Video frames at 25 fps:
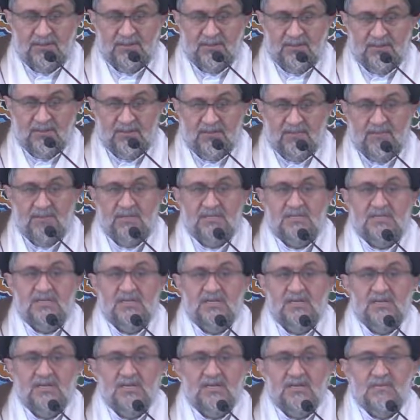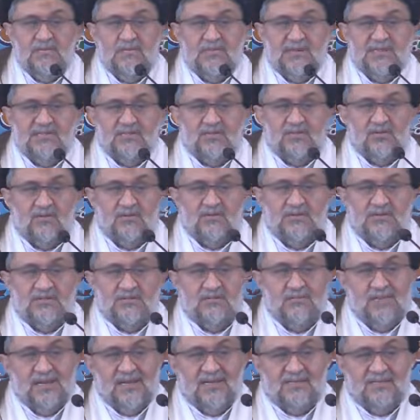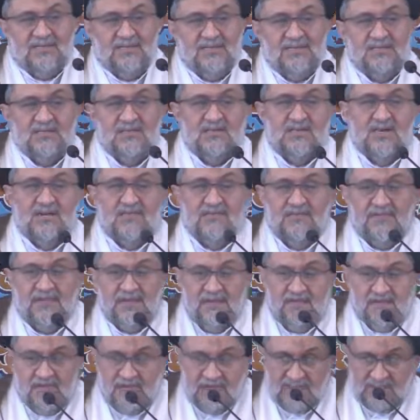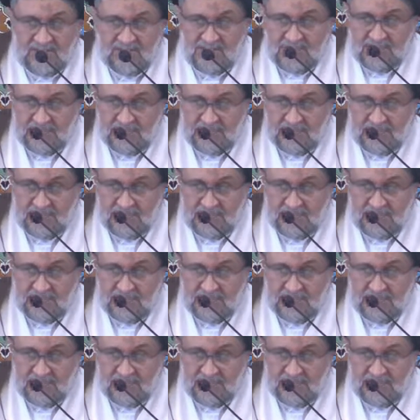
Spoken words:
We seek best of His blessings and favors